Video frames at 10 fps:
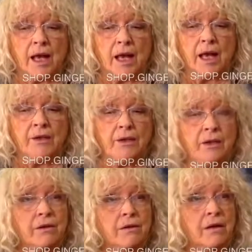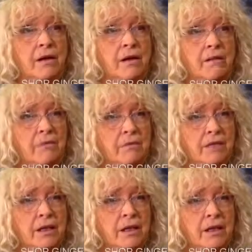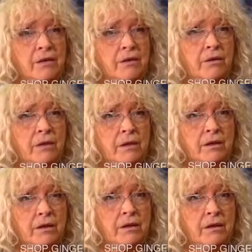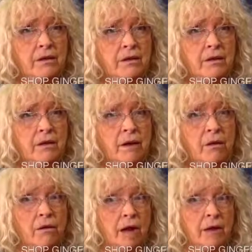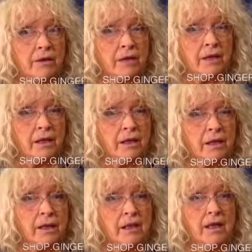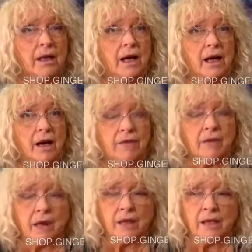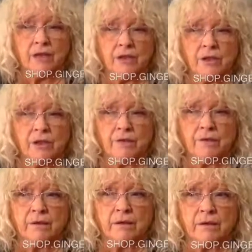And you know, I really truly know actually how that can shift